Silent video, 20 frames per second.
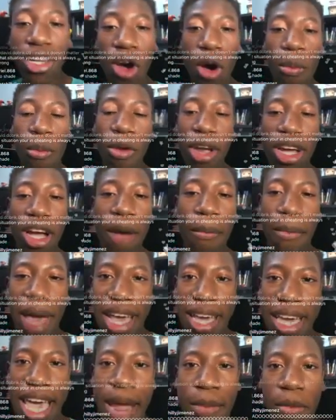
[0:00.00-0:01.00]
go bring up
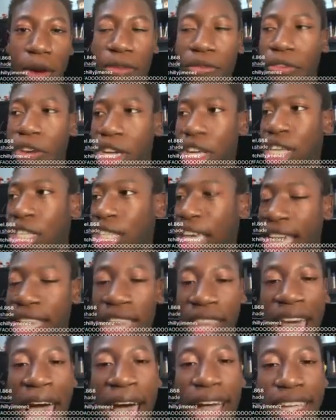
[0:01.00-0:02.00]
my camera footage,
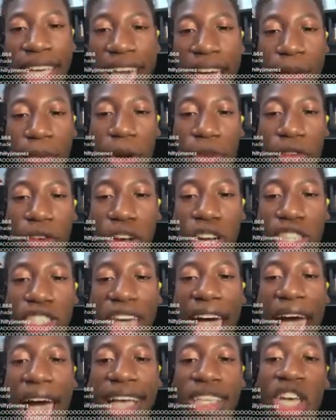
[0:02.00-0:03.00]
and that camera footage
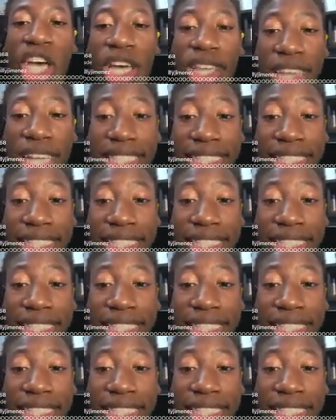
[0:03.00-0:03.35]
has the